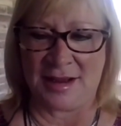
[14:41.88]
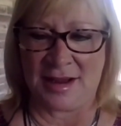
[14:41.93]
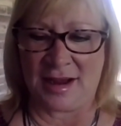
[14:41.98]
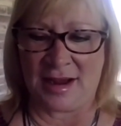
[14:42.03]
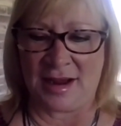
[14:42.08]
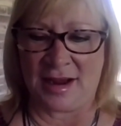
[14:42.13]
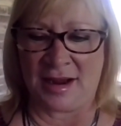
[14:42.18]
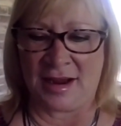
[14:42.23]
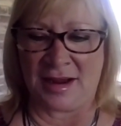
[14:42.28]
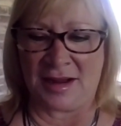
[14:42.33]

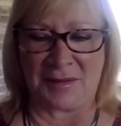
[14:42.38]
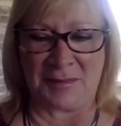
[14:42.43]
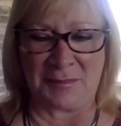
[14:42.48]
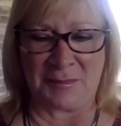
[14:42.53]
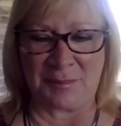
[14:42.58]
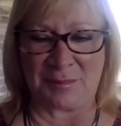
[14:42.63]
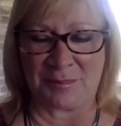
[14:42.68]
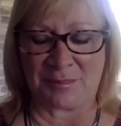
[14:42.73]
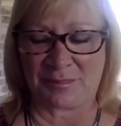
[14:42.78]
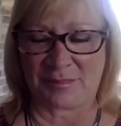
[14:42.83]

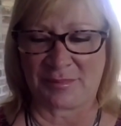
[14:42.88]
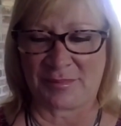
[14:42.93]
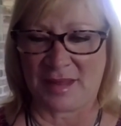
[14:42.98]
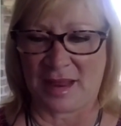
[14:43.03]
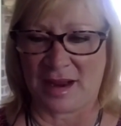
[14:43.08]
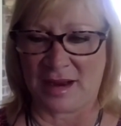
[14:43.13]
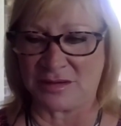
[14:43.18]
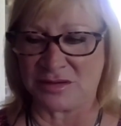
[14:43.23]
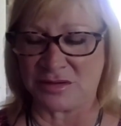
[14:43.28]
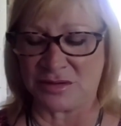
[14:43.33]
um,
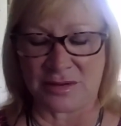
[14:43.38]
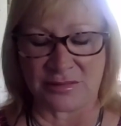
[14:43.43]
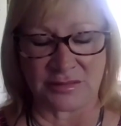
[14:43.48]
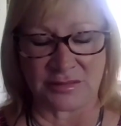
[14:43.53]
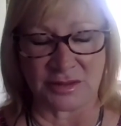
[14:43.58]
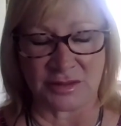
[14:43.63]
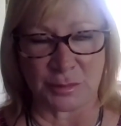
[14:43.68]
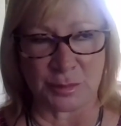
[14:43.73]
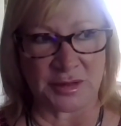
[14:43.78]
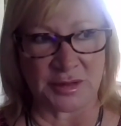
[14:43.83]
I do have a
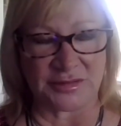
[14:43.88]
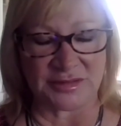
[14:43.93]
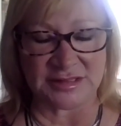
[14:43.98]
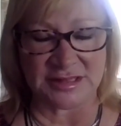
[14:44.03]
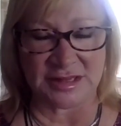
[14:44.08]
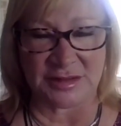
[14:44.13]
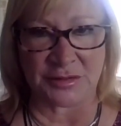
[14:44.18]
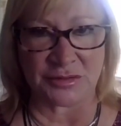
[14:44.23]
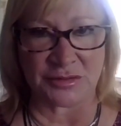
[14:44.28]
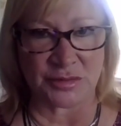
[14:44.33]
little bit of a
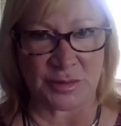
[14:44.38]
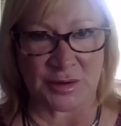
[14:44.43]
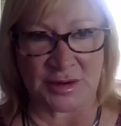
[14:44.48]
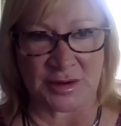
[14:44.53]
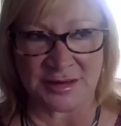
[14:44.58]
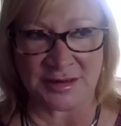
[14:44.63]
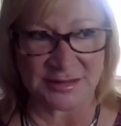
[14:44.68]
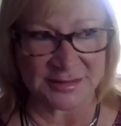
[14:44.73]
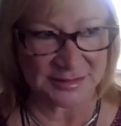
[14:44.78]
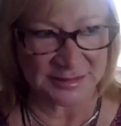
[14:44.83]
Southern
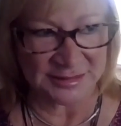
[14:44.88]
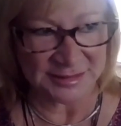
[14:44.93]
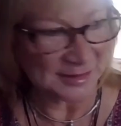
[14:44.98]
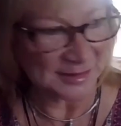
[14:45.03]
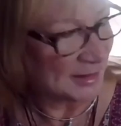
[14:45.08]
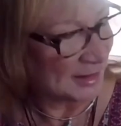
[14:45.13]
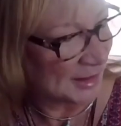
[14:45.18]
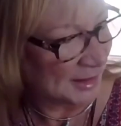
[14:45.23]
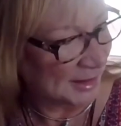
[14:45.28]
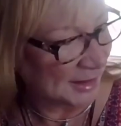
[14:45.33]
twang,
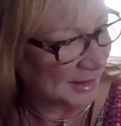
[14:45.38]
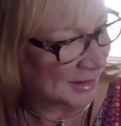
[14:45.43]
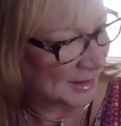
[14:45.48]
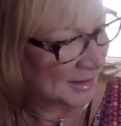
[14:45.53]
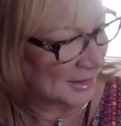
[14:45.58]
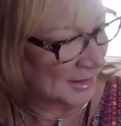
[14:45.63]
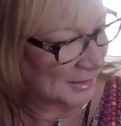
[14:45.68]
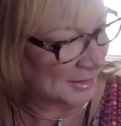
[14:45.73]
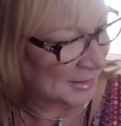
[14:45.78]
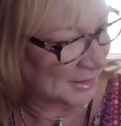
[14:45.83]

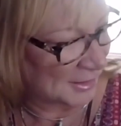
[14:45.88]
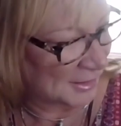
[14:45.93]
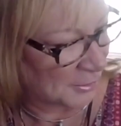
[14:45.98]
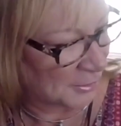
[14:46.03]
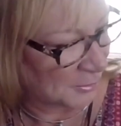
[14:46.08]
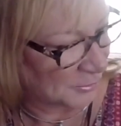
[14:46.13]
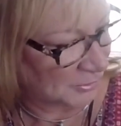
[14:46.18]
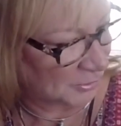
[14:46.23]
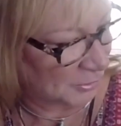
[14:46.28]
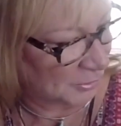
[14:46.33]

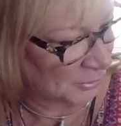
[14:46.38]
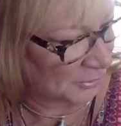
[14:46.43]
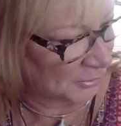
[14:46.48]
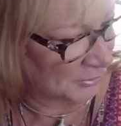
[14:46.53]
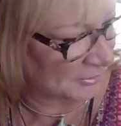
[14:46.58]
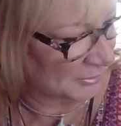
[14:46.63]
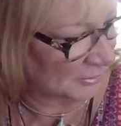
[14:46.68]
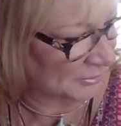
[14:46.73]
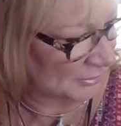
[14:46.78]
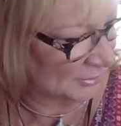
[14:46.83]
and so
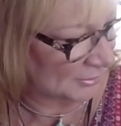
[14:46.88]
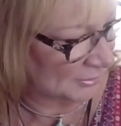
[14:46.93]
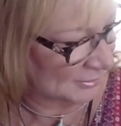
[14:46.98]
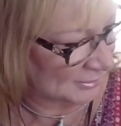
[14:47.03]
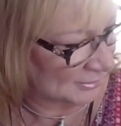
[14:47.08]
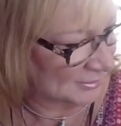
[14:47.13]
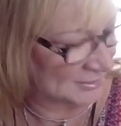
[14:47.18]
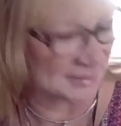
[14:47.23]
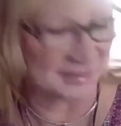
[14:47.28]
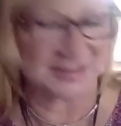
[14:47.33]

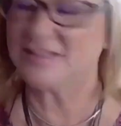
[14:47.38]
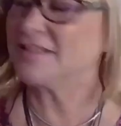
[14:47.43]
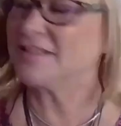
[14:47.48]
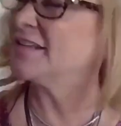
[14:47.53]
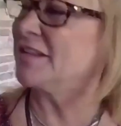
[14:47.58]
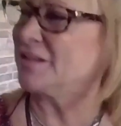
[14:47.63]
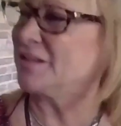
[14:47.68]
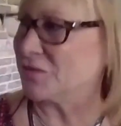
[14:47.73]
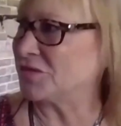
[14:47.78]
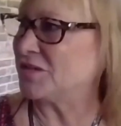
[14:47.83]
it's just
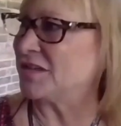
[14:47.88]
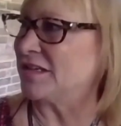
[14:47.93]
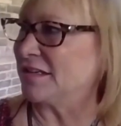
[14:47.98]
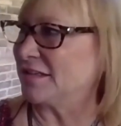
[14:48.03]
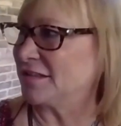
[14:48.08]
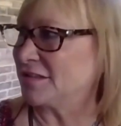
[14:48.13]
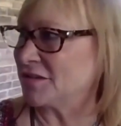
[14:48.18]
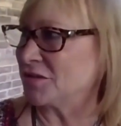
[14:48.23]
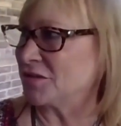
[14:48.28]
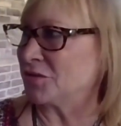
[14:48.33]

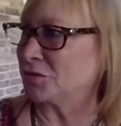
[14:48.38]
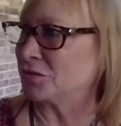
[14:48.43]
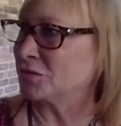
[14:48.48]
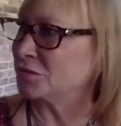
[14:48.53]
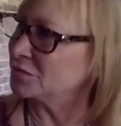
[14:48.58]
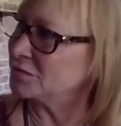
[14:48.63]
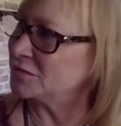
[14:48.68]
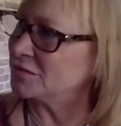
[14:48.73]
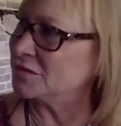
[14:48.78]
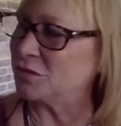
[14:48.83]
interesting to
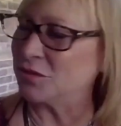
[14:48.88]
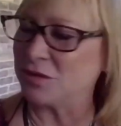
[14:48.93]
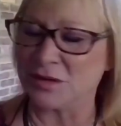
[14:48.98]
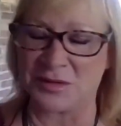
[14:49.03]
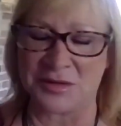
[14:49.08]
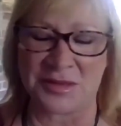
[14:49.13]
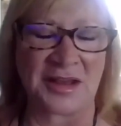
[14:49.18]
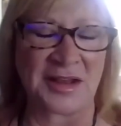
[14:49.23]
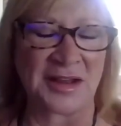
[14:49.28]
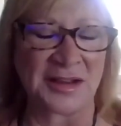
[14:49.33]

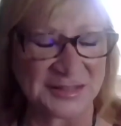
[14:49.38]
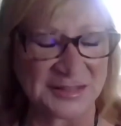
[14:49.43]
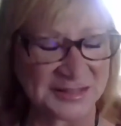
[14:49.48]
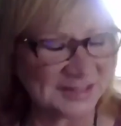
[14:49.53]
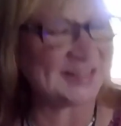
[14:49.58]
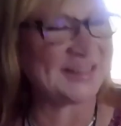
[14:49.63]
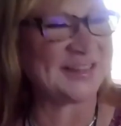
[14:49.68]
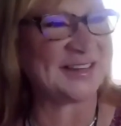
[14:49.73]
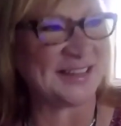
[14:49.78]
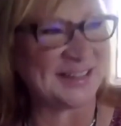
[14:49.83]
hear that.
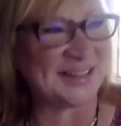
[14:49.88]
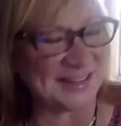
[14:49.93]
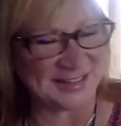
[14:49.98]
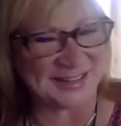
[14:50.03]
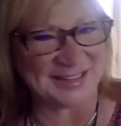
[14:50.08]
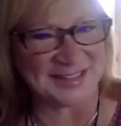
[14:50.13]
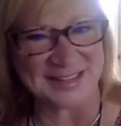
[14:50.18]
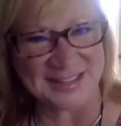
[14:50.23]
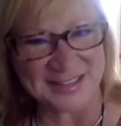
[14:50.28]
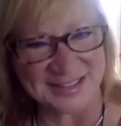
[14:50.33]

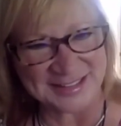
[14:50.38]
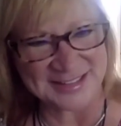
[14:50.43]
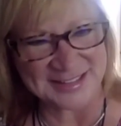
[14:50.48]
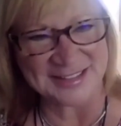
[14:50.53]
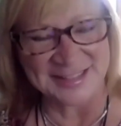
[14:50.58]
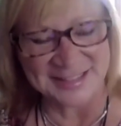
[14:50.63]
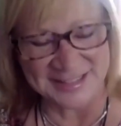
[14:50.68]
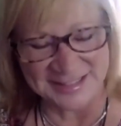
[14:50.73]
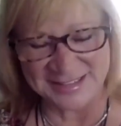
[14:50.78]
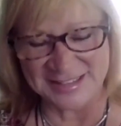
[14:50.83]

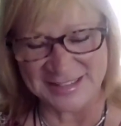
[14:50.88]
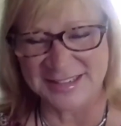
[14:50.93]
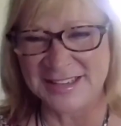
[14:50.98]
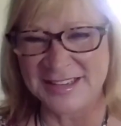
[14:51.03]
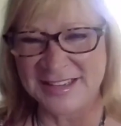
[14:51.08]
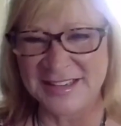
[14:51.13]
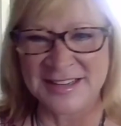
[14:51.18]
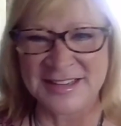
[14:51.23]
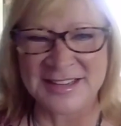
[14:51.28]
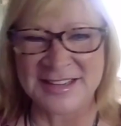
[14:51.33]
I
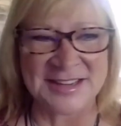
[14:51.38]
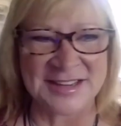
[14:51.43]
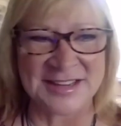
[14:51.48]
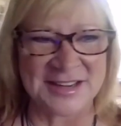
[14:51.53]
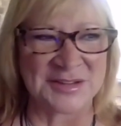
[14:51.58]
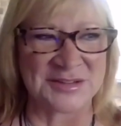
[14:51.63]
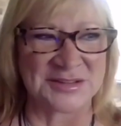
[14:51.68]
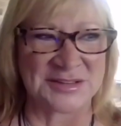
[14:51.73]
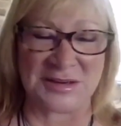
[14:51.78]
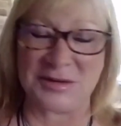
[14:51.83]

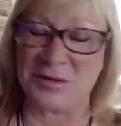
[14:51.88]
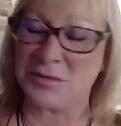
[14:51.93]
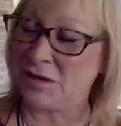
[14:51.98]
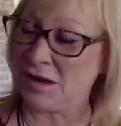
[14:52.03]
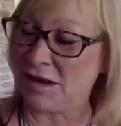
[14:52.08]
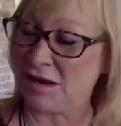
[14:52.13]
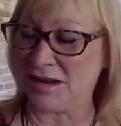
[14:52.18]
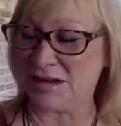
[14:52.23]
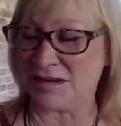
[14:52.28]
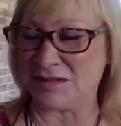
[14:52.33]
was like,
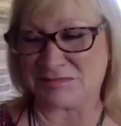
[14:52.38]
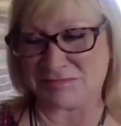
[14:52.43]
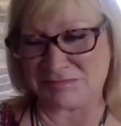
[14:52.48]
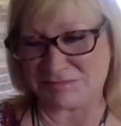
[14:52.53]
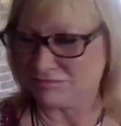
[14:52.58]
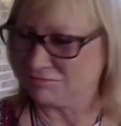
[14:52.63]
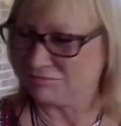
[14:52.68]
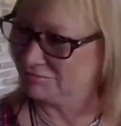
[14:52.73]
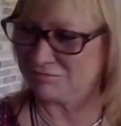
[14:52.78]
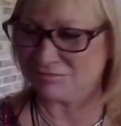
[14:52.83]
okay,
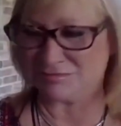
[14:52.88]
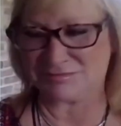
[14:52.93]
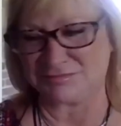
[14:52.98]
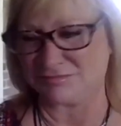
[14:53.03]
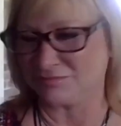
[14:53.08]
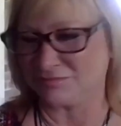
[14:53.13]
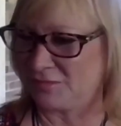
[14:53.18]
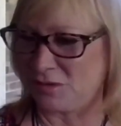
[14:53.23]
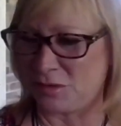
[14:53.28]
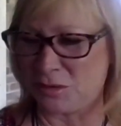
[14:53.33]

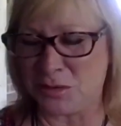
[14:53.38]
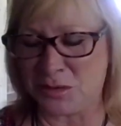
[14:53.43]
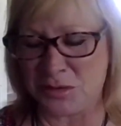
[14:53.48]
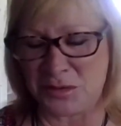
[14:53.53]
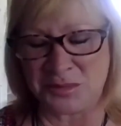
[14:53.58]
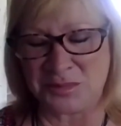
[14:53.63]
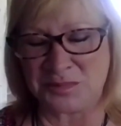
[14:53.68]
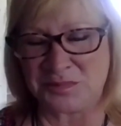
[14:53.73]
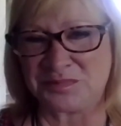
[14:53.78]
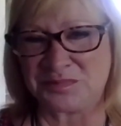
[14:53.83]
cool.